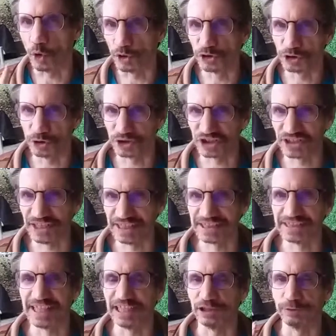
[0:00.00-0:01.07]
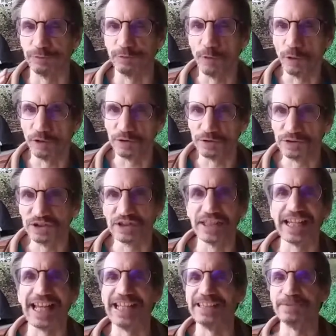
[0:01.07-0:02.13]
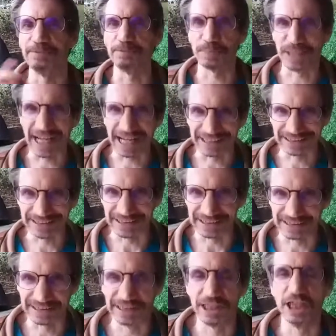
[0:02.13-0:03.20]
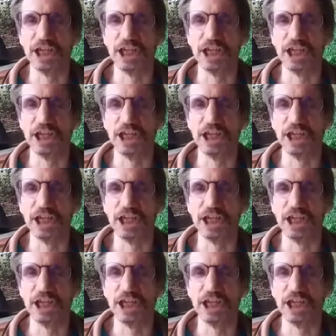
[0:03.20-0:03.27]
consciousness and focus and practice